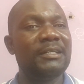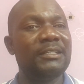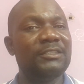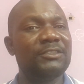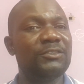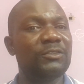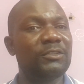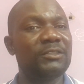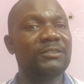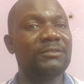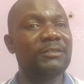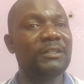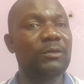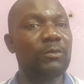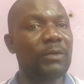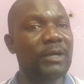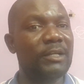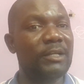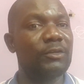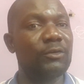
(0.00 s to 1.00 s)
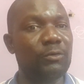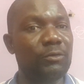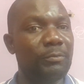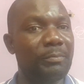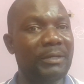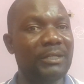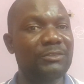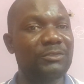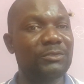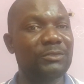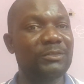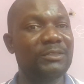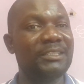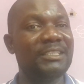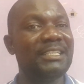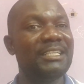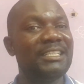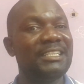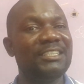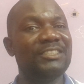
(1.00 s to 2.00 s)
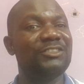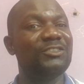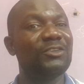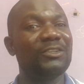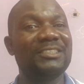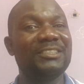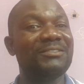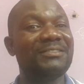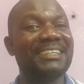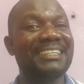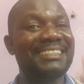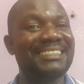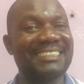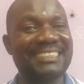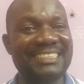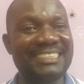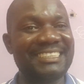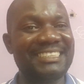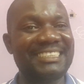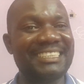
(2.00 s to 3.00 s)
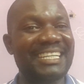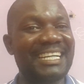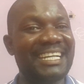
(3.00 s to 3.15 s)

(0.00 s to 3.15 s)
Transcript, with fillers: He's not even a well-known person. He's not even rich.